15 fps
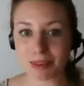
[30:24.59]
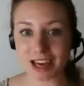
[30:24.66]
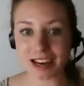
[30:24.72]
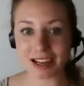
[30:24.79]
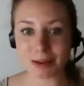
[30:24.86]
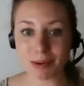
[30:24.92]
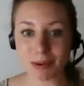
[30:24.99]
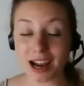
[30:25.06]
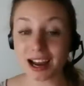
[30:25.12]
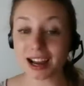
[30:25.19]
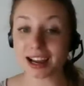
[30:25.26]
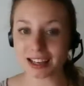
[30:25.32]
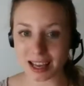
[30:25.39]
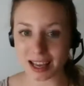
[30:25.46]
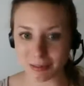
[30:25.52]
that in
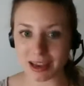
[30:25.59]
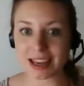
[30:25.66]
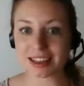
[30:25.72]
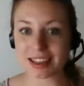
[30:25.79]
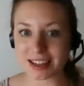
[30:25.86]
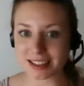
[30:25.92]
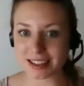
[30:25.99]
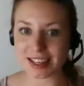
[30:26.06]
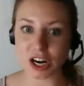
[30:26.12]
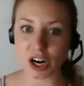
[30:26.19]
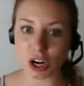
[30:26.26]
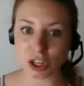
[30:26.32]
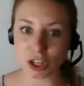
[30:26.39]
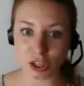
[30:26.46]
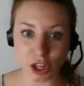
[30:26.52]
mind and make things that are
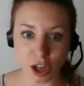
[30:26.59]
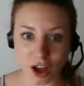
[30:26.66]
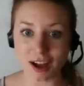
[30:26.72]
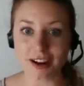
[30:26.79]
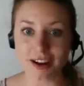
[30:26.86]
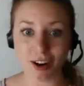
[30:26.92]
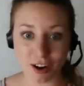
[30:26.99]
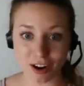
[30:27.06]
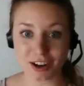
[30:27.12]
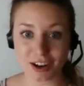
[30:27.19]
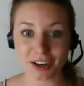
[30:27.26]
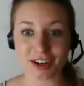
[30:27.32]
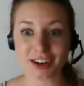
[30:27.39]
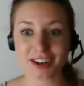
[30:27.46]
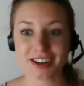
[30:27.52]
a lot
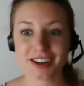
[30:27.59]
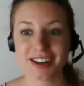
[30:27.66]
harder.